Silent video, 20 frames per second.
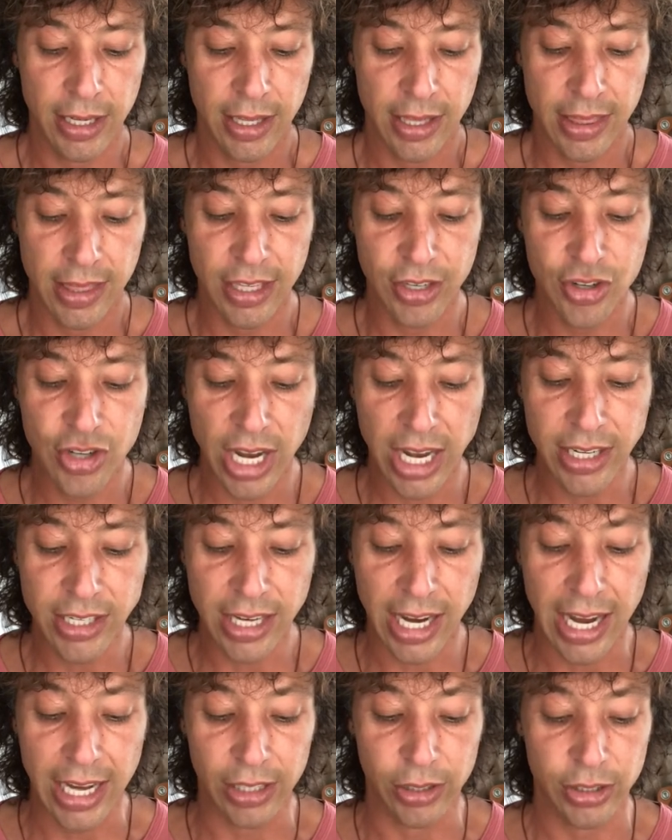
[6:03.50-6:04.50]
the
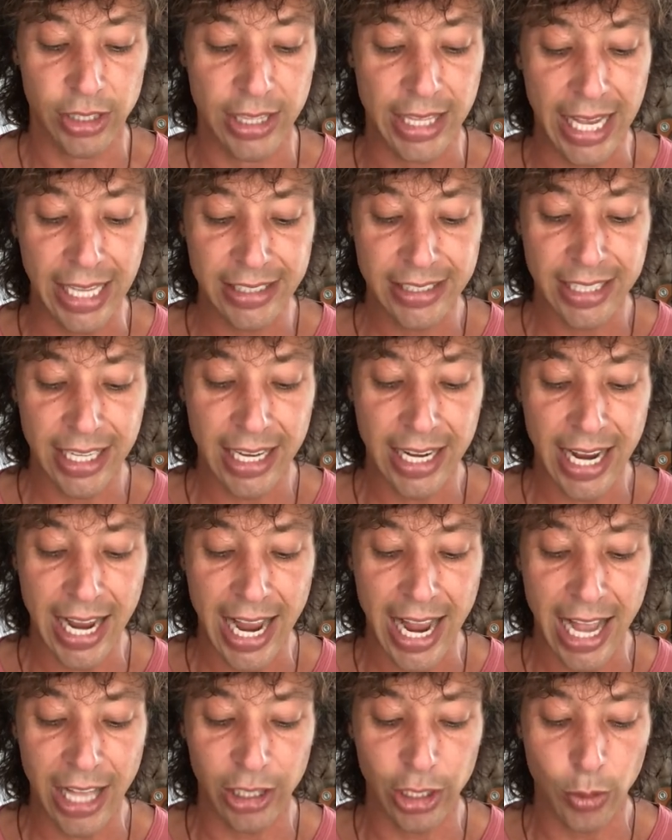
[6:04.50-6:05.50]
Gentiles. And that's kind of
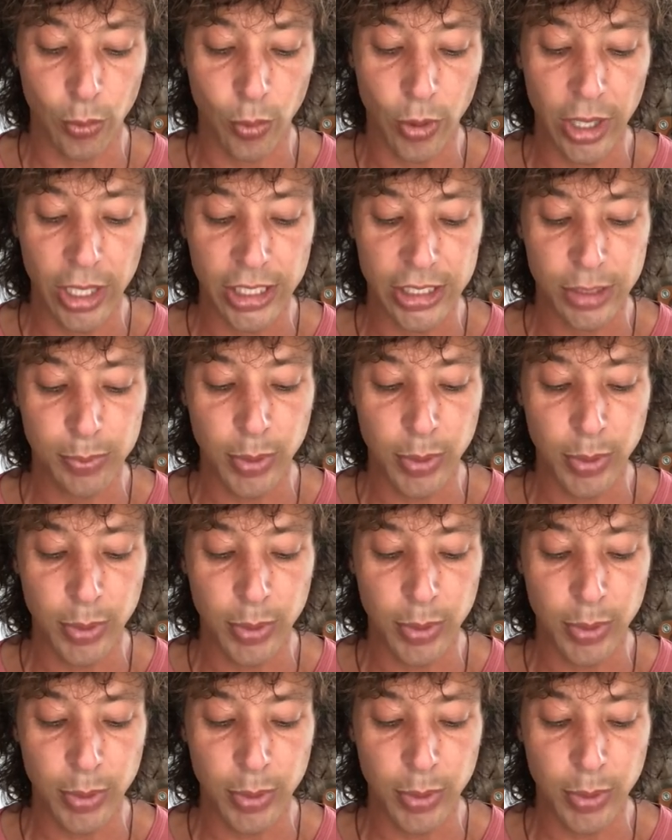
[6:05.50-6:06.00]
how it was.